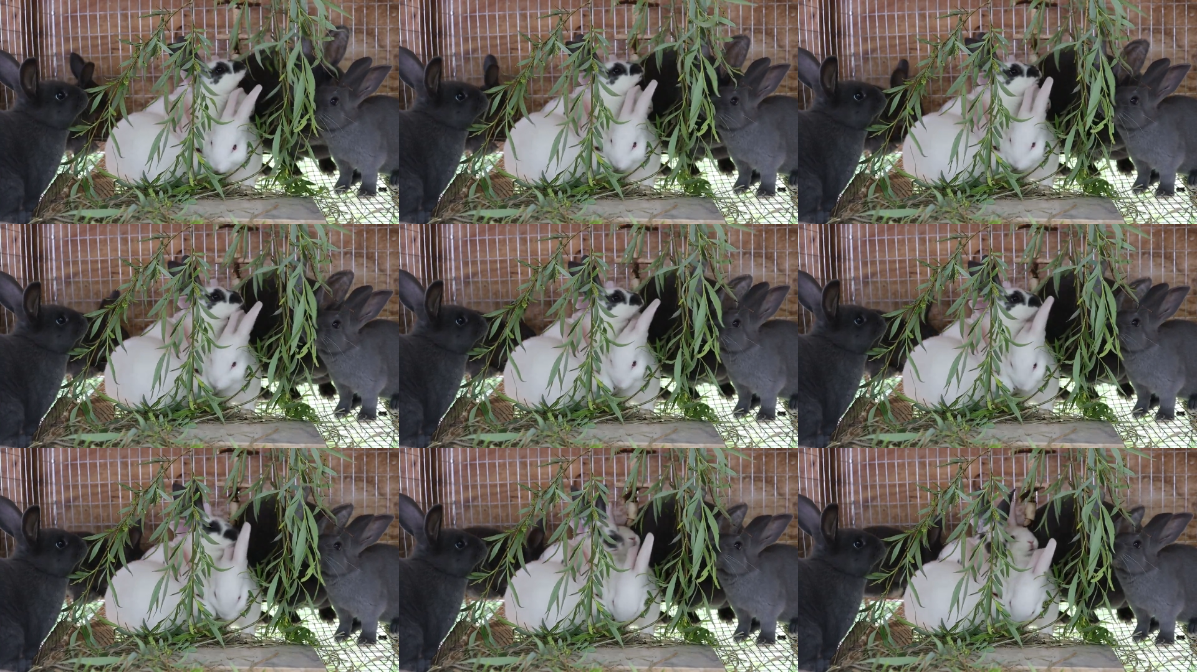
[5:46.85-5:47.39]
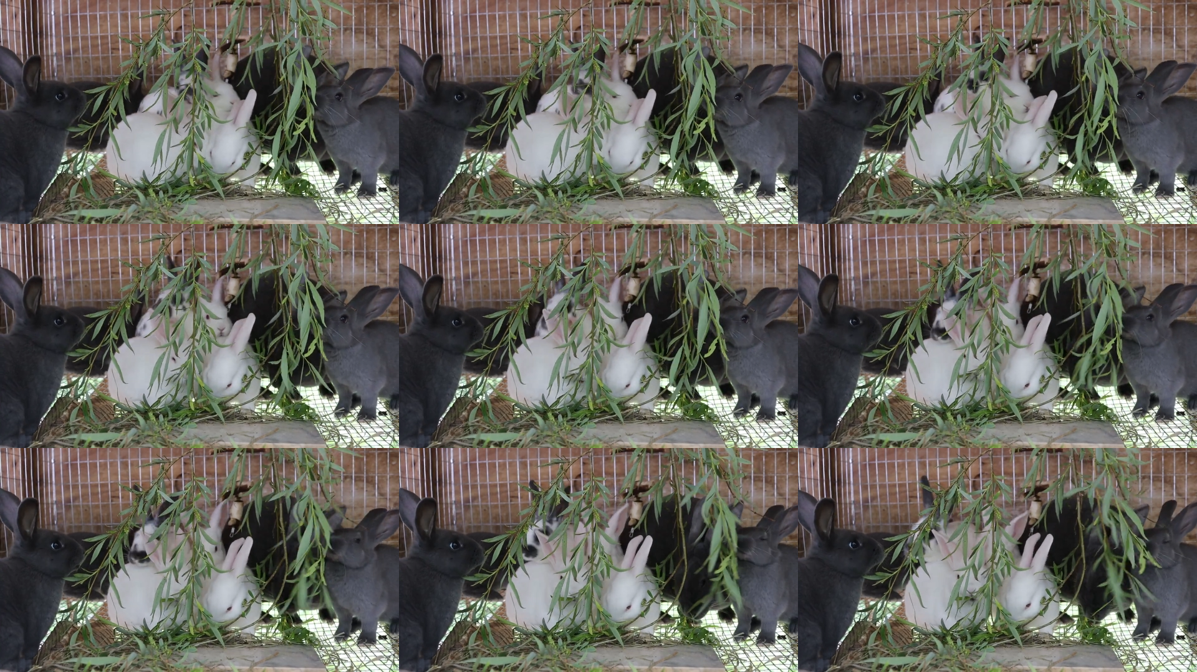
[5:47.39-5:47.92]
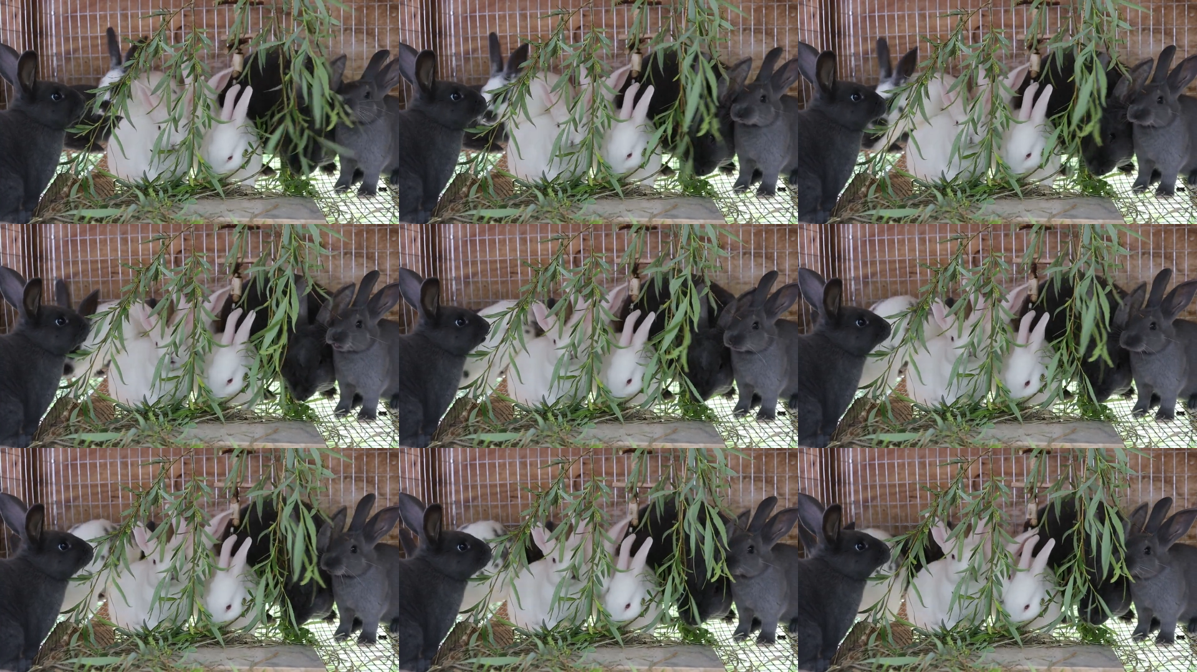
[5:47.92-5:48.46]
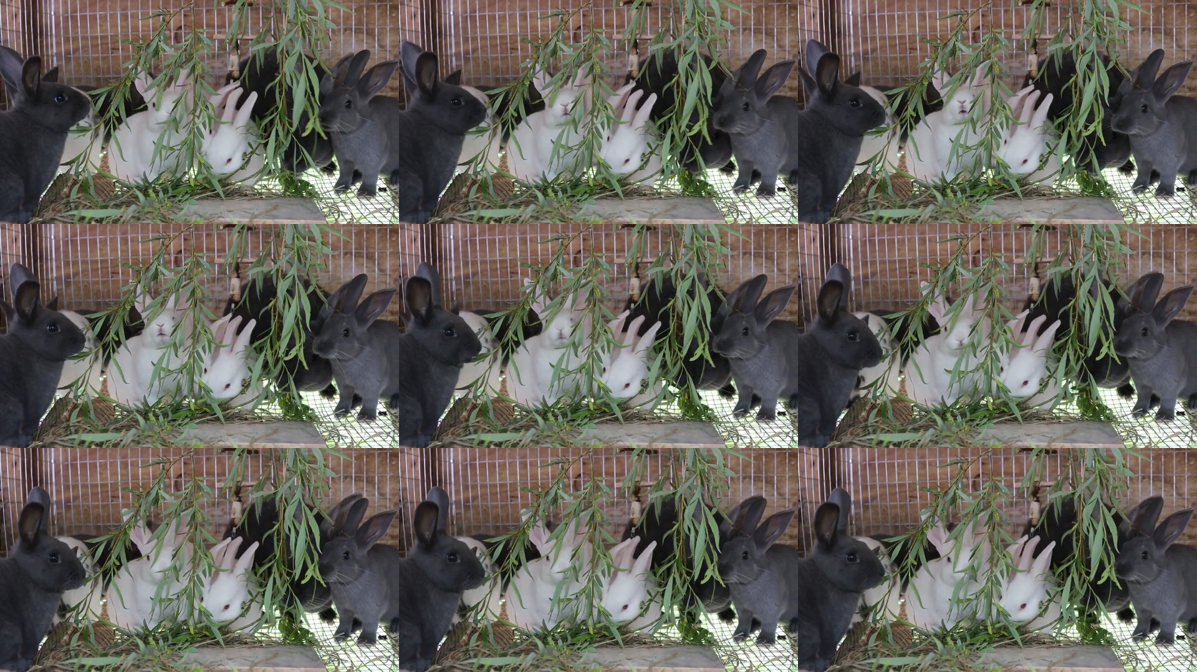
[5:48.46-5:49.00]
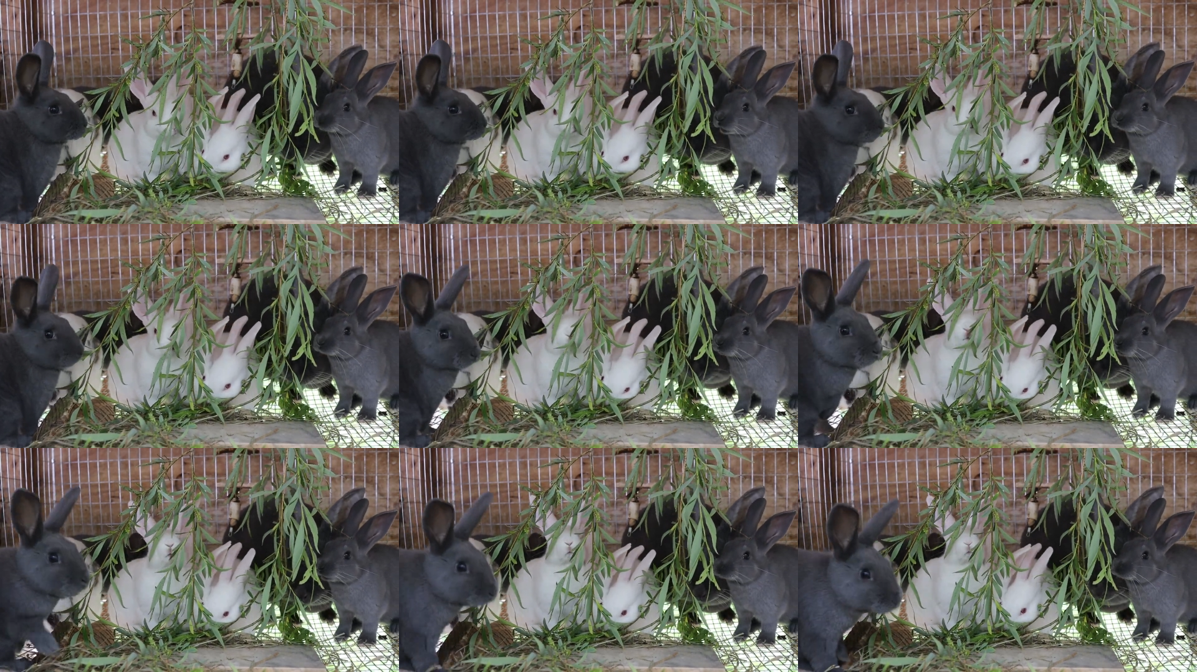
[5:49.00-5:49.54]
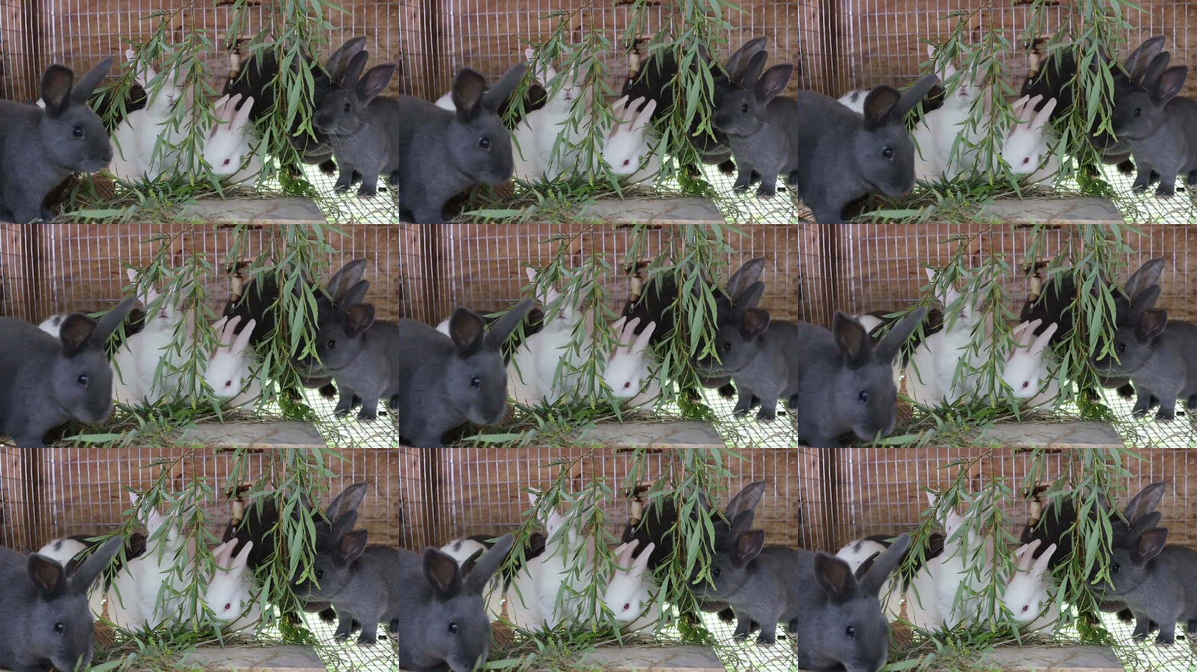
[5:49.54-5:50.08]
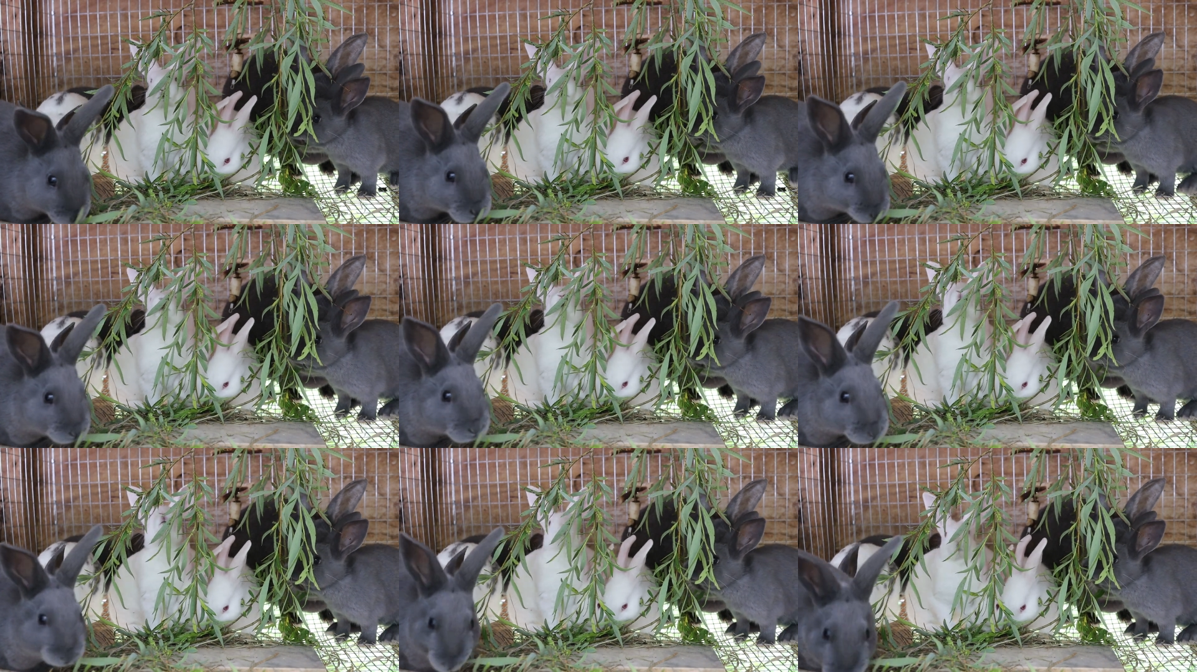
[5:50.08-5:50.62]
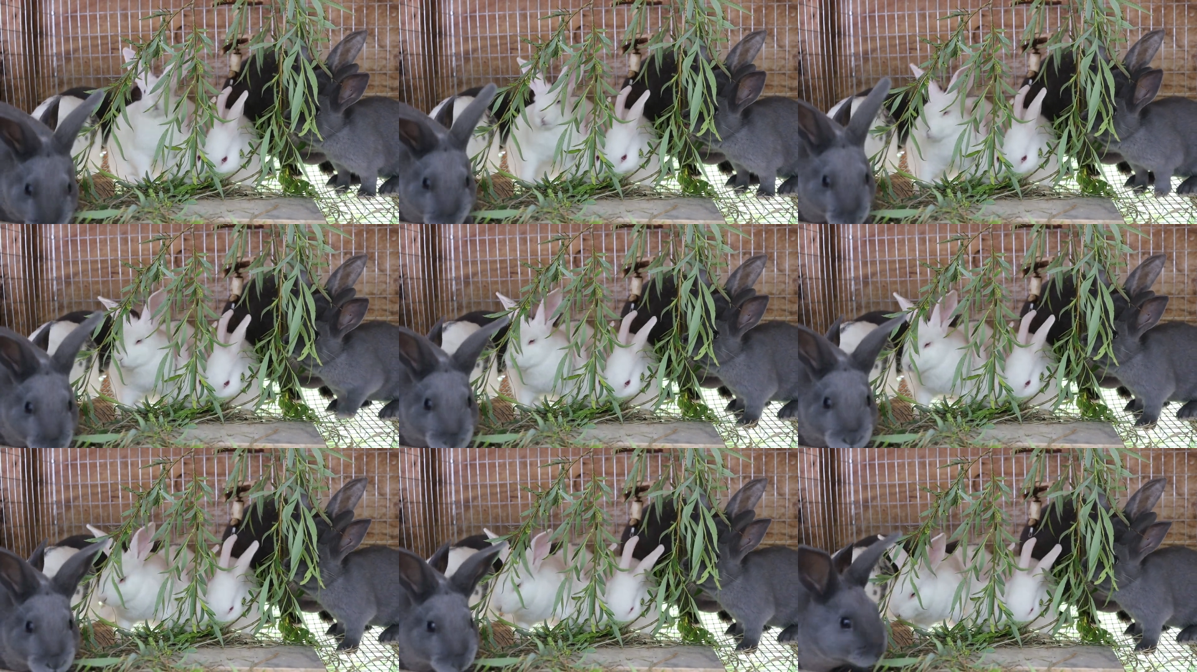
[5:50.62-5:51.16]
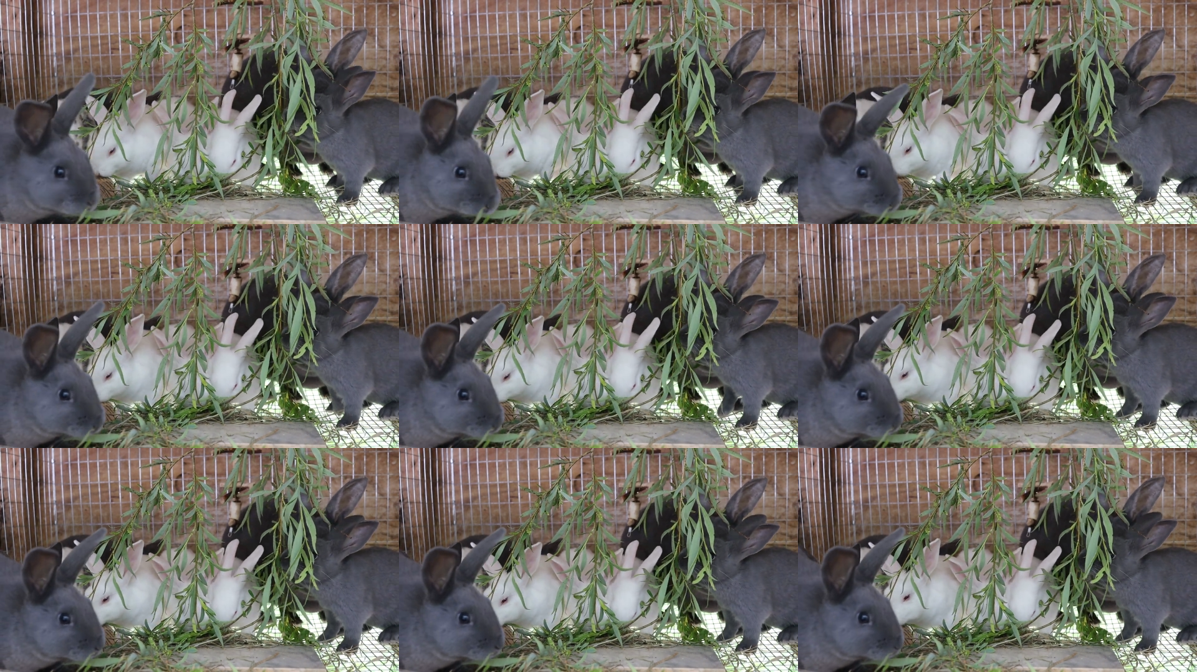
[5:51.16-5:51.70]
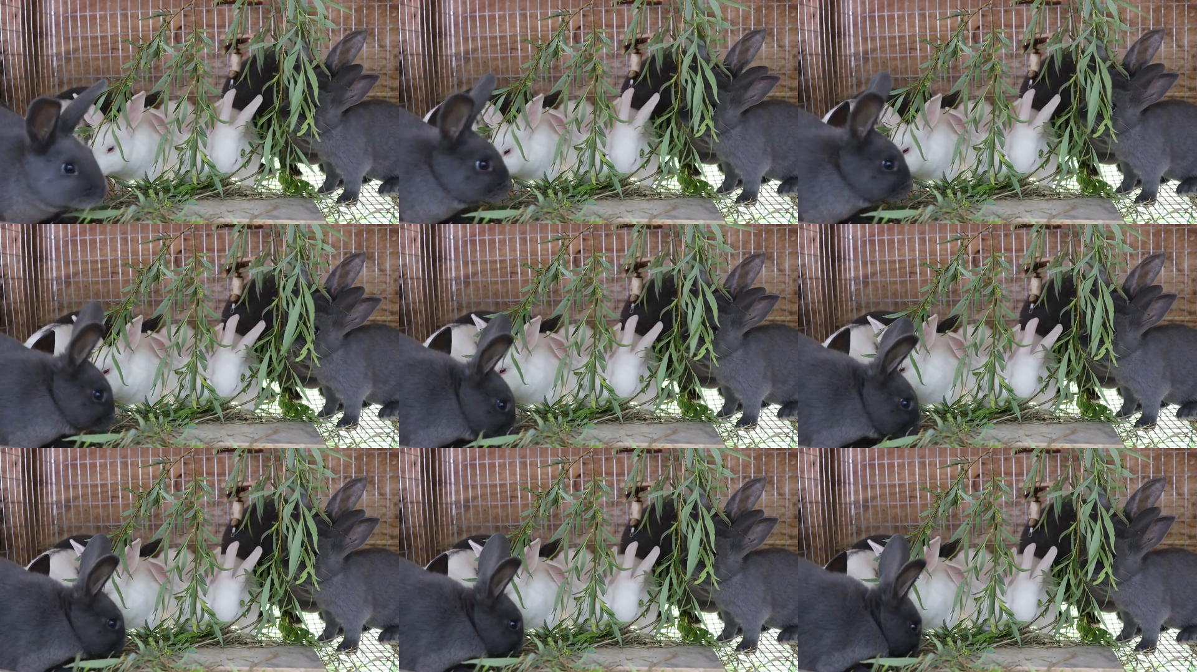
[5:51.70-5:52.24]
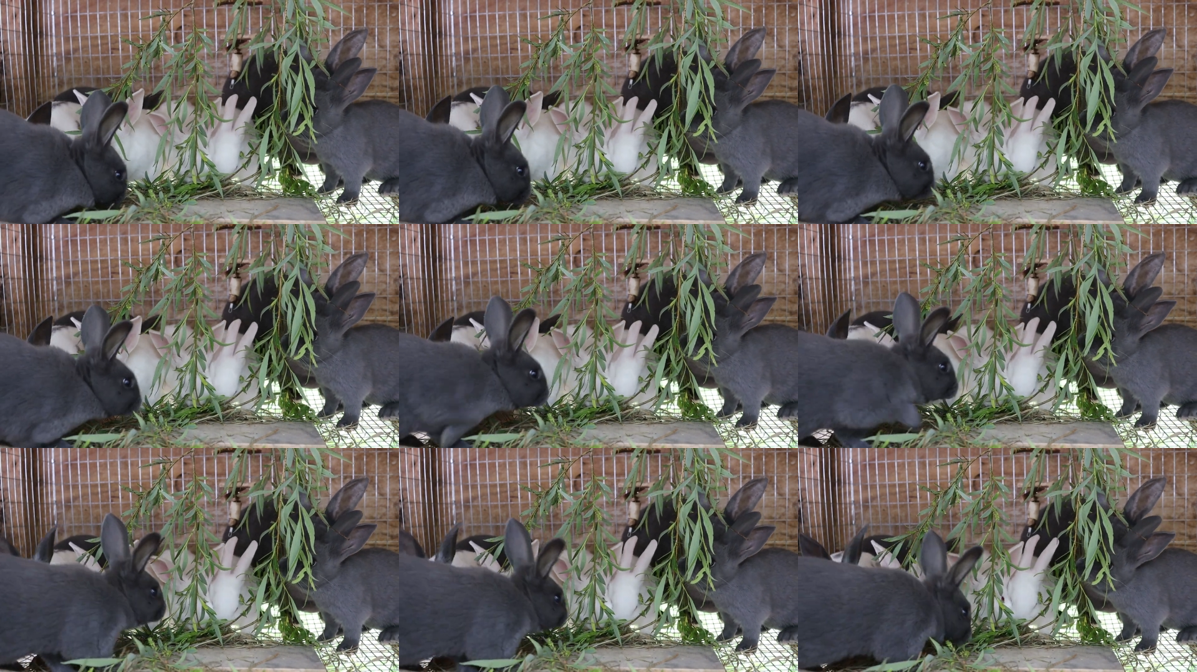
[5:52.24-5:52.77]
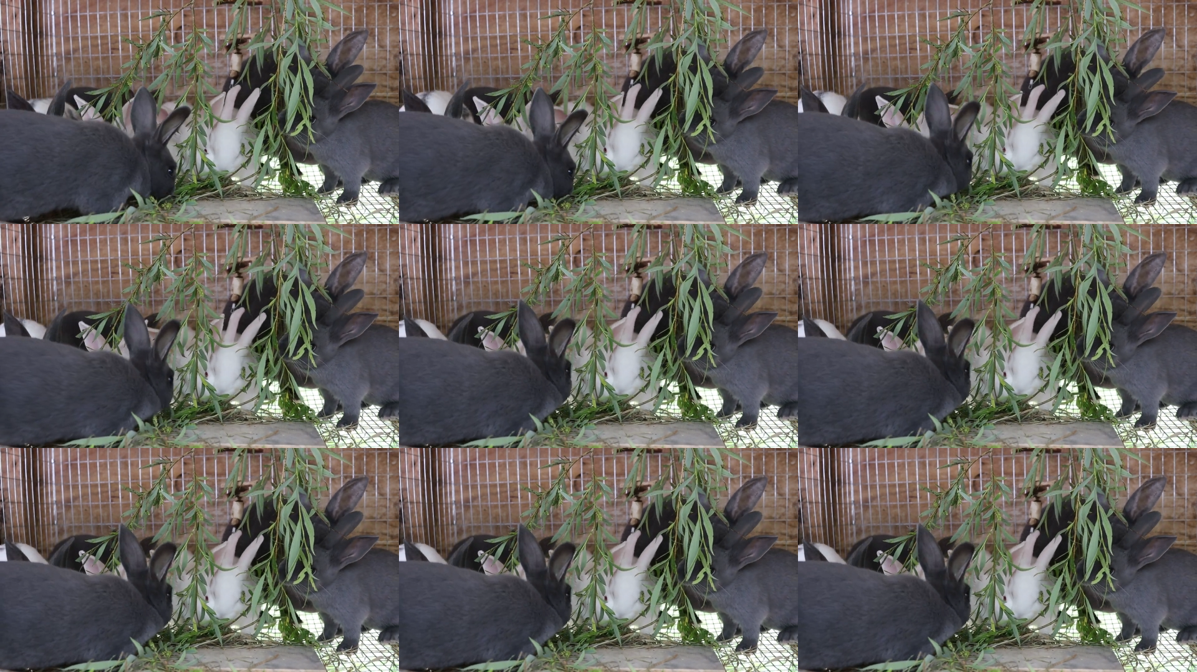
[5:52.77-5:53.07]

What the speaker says: [unreadable: no face in view]